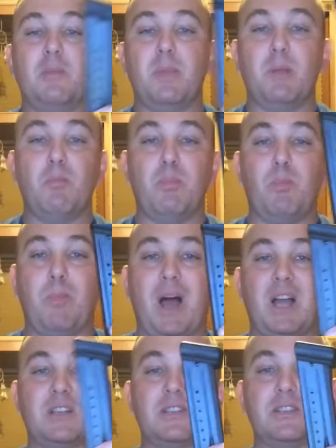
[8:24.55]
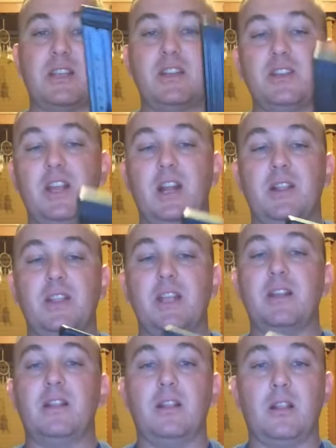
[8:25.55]
big boxes that you get on the
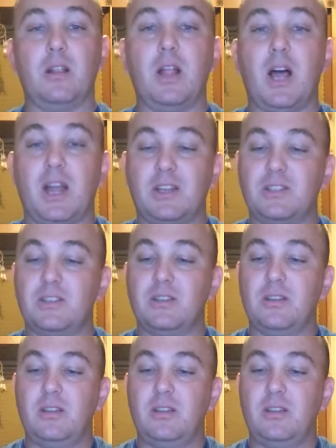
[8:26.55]
end of the Glocks,